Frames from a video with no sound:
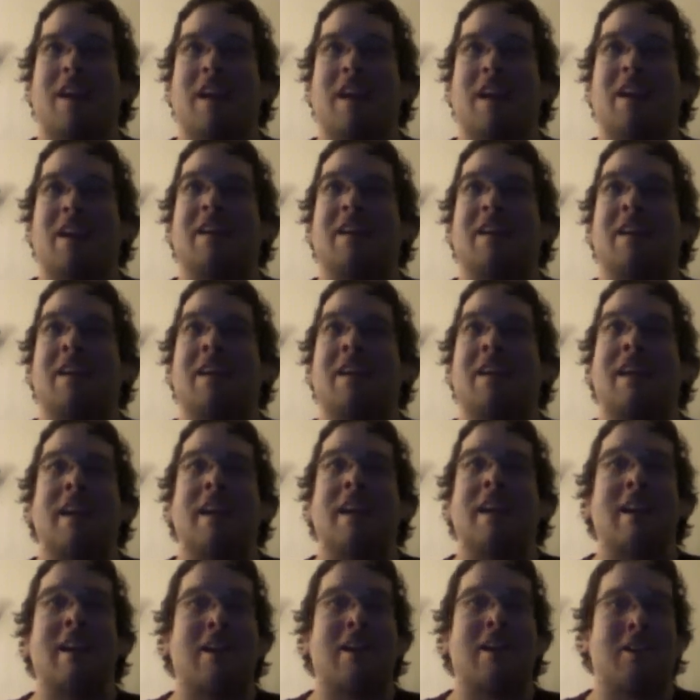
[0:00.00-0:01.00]
in
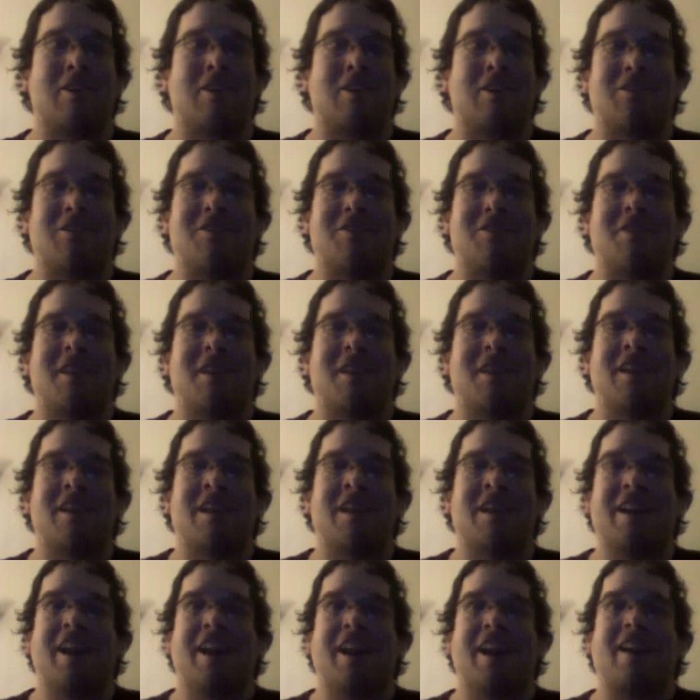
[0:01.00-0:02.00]
years.
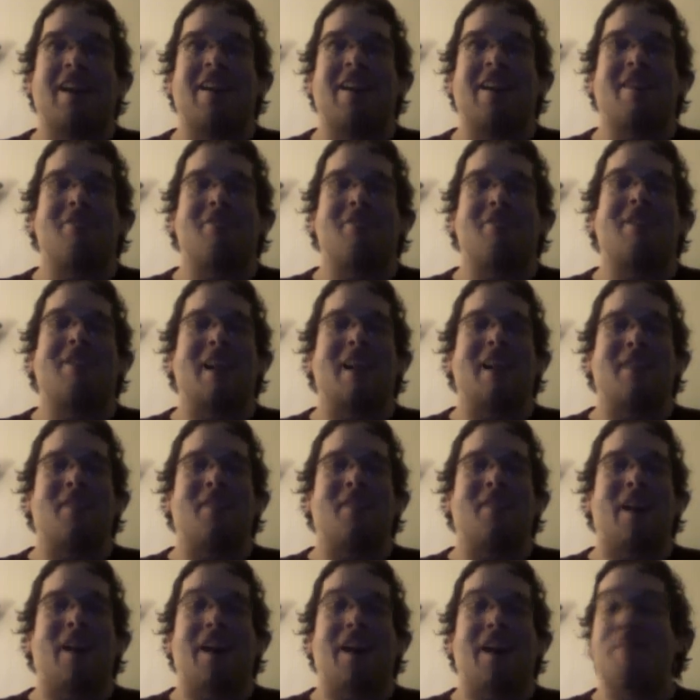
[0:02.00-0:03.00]
I can understand
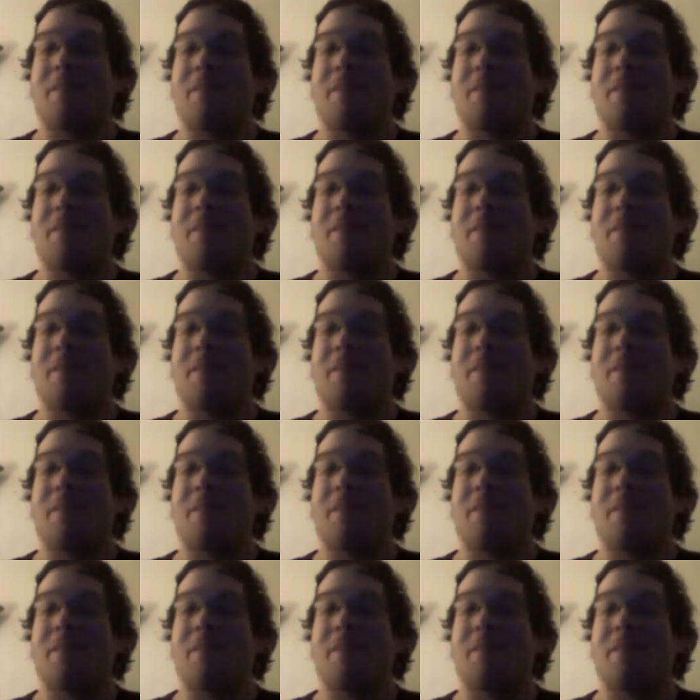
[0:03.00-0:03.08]
why,